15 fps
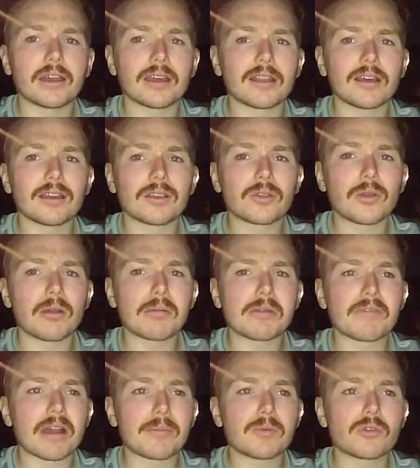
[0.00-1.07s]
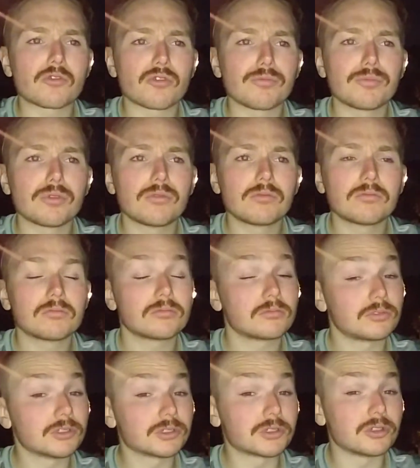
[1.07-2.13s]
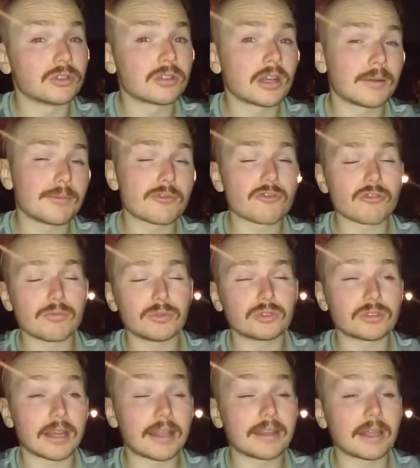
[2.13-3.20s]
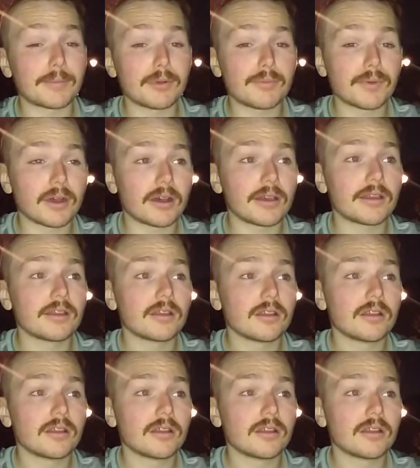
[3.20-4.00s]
I had like quite a bit of apple crumble, which was good, apple crumbles and apple pie,